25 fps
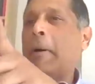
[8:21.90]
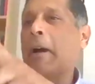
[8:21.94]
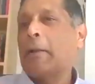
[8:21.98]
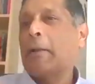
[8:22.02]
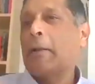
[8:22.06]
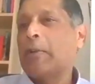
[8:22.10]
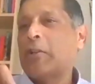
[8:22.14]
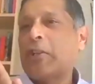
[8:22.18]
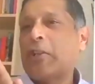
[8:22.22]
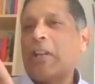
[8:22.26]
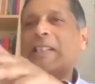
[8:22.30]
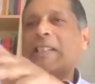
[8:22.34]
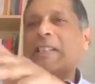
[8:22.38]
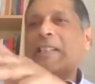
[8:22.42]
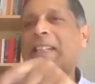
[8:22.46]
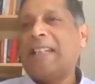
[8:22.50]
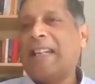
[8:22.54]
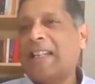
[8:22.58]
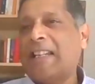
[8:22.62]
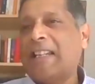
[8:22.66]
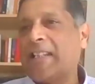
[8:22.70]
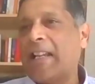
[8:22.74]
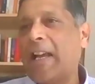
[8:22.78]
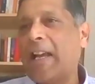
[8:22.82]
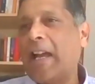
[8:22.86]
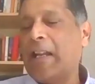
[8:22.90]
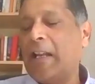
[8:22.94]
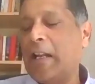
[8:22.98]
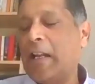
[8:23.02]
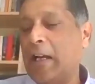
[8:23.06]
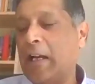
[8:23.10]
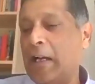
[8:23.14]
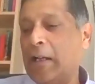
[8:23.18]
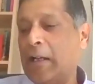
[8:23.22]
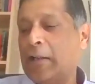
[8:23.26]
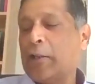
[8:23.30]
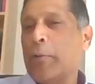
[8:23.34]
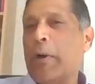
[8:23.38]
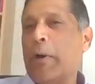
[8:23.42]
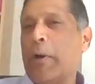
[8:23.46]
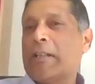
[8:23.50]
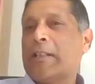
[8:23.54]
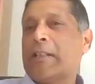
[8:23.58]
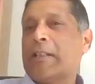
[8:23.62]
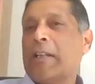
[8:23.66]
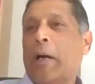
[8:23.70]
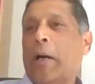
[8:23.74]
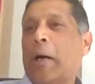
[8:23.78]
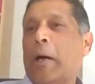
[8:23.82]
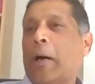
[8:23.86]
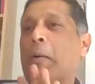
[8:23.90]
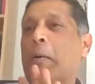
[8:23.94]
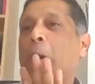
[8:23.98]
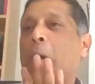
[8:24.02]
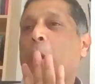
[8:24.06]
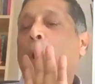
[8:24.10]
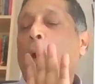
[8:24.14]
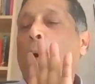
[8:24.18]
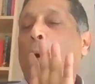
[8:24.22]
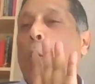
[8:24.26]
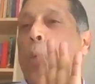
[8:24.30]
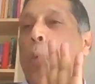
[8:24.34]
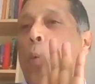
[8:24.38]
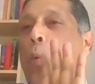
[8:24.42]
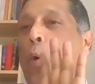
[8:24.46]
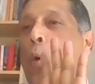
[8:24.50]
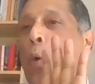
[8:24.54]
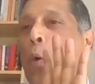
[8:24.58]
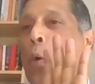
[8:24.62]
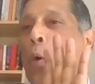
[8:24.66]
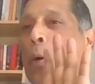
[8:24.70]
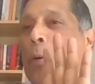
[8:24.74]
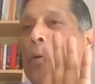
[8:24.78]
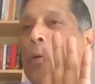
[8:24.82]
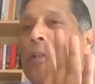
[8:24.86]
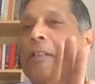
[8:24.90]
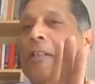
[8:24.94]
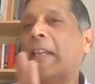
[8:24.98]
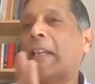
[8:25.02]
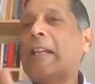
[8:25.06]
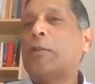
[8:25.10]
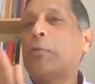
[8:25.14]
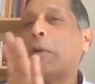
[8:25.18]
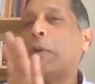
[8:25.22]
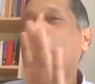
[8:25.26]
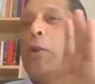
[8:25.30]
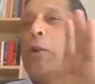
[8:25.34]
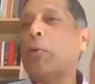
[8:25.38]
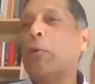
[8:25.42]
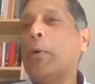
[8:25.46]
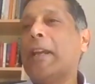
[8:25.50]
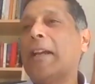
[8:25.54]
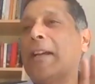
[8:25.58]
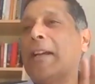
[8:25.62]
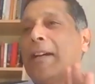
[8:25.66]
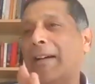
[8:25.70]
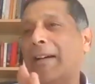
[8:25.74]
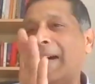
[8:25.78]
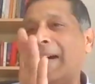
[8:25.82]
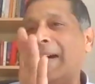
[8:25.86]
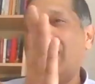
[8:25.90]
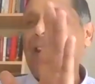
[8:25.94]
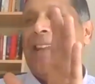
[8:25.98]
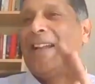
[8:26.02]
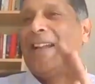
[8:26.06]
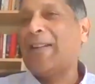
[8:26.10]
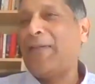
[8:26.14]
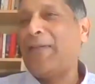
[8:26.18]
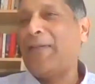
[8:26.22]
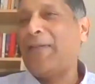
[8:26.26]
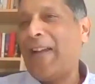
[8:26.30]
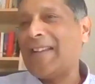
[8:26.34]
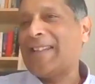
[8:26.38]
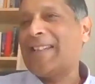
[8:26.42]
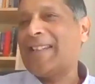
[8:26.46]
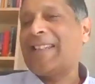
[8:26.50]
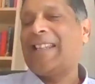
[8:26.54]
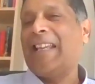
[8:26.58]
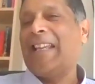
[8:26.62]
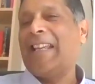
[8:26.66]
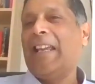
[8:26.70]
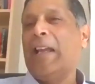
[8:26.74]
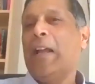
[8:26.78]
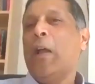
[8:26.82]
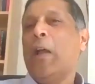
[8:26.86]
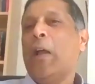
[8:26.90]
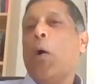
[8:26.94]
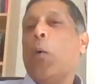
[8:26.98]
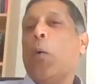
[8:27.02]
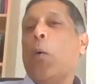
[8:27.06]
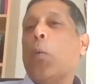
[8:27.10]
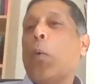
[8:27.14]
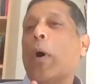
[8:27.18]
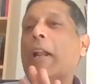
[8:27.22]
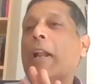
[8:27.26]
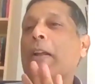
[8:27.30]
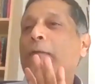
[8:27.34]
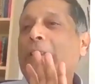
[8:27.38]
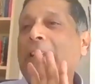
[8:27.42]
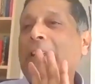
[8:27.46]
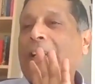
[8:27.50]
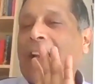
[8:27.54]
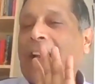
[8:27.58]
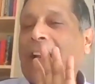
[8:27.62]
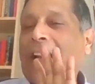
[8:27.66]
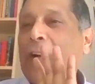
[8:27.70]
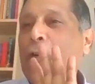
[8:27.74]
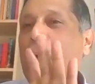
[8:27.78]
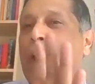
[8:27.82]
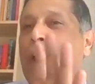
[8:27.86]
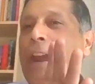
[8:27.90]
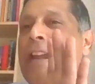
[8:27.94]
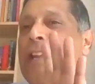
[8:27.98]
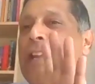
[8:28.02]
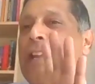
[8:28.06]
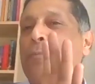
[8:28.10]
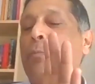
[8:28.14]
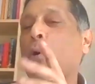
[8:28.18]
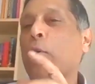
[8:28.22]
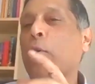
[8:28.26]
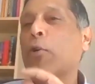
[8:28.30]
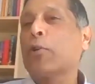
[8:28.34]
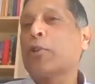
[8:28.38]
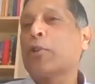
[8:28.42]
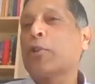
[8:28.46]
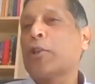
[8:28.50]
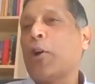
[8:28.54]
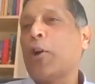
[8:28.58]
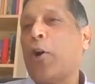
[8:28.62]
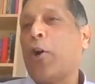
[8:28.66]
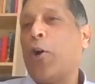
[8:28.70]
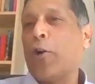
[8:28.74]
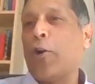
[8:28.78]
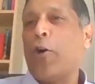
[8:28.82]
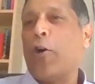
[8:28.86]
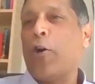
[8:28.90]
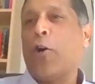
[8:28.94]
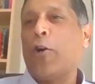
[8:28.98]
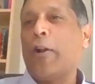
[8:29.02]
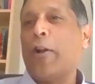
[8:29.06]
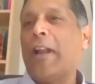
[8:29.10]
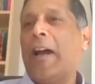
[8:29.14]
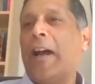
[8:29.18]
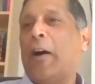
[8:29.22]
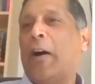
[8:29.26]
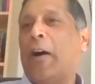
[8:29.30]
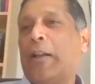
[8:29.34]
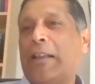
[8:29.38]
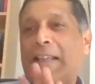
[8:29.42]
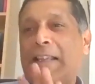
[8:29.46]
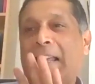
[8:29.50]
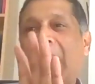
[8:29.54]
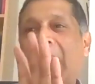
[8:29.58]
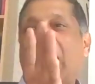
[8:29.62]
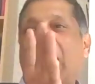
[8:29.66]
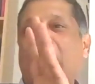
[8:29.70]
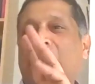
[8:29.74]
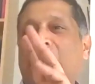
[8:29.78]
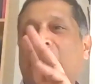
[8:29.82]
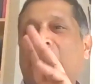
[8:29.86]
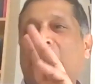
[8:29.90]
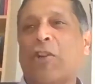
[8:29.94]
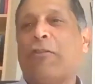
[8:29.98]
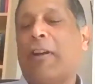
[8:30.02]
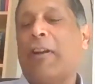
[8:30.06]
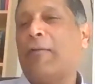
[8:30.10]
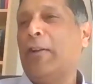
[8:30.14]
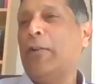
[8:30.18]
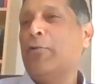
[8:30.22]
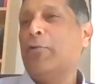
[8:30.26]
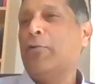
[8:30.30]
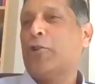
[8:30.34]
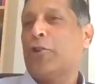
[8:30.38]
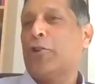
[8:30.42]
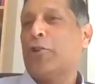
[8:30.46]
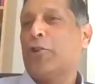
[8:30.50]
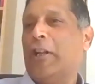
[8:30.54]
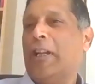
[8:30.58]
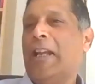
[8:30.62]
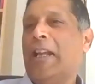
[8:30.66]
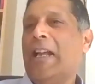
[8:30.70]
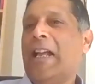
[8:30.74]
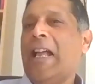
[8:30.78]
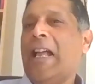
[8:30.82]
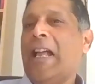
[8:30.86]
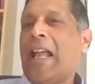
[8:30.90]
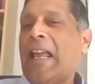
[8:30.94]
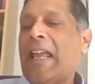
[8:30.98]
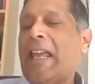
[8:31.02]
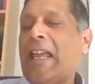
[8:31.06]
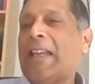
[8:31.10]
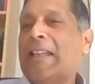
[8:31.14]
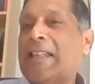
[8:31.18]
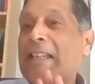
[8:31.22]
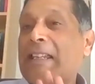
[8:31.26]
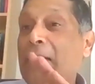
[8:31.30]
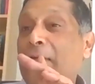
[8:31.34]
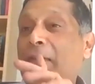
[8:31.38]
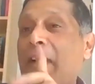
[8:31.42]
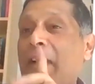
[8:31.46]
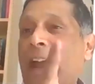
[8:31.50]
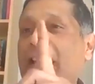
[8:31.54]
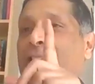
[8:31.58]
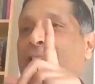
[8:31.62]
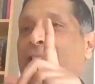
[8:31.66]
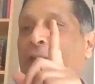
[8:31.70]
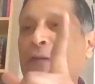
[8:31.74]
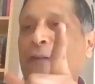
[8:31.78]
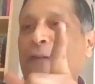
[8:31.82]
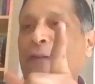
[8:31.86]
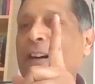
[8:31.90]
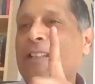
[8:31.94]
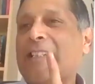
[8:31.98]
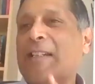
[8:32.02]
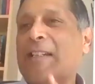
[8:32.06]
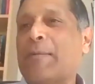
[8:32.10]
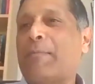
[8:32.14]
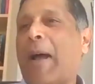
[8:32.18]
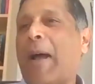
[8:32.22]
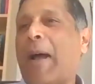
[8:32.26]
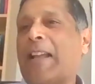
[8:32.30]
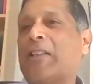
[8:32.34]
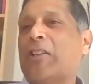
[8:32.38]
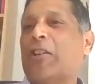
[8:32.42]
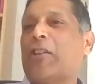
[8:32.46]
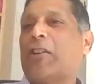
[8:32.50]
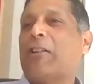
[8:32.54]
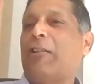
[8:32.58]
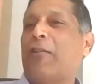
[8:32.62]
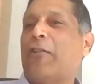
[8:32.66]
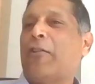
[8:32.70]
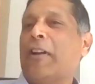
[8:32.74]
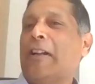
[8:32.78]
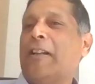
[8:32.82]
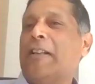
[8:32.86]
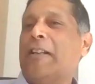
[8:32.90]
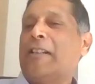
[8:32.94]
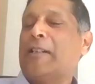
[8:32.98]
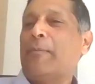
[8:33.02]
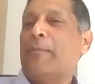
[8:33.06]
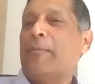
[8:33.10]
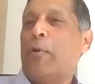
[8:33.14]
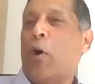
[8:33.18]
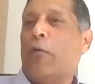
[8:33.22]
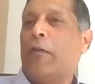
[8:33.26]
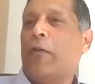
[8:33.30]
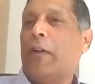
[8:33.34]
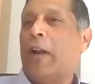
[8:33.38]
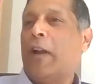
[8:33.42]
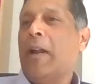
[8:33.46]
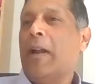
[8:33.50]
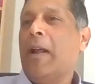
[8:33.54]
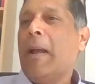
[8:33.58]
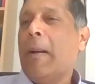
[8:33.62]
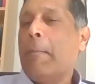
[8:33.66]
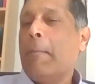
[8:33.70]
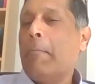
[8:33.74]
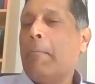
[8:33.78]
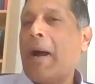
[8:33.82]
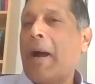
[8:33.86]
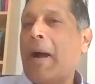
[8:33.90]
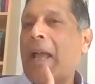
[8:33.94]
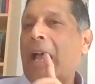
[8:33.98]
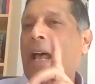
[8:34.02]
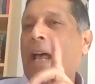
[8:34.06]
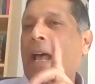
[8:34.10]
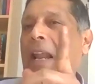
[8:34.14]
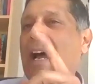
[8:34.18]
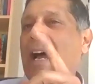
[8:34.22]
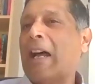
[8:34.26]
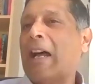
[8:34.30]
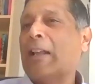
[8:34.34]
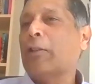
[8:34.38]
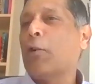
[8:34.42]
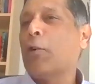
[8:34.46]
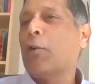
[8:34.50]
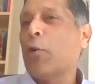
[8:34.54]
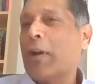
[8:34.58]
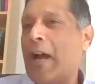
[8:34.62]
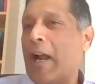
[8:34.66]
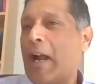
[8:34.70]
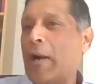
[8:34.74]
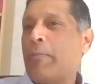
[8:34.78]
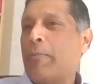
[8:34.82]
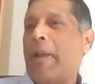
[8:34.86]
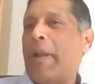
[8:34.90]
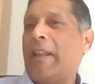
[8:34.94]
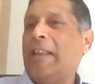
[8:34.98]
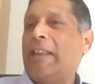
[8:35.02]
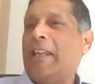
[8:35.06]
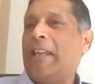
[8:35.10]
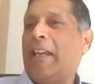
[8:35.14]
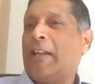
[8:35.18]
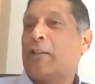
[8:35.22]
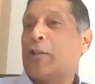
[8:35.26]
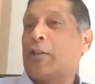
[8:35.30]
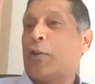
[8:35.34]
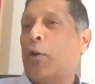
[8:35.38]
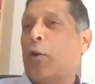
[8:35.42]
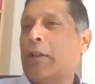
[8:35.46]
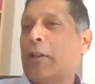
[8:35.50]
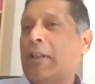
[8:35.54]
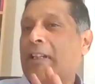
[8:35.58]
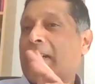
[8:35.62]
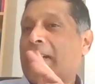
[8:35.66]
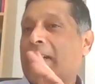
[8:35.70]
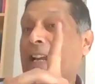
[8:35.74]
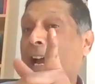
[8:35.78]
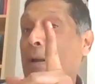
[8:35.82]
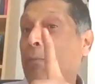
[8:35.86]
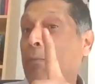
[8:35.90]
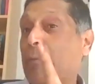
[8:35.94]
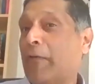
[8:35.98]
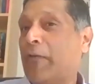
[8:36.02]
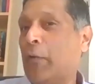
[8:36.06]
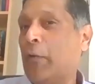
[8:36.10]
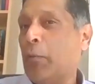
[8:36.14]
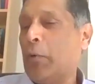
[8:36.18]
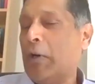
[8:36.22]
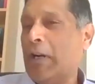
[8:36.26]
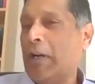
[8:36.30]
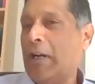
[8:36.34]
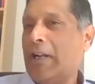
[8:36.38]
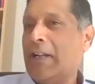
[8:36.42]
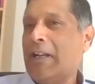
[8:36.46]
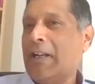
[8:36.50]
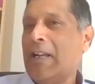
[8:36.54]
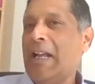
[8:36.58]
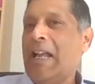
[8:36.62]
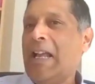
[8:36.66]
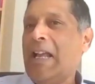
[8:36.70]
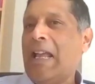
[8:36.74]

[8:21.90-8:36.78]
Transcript: by the way, just as an aside, Thomas, Oh, since we're doing a, a lit fest thing, one of the great books on, on, on uh, the Haitian Revolution is, in fact, the first magical realism novel by Alejandro Carpentier. It's called The Time of the World.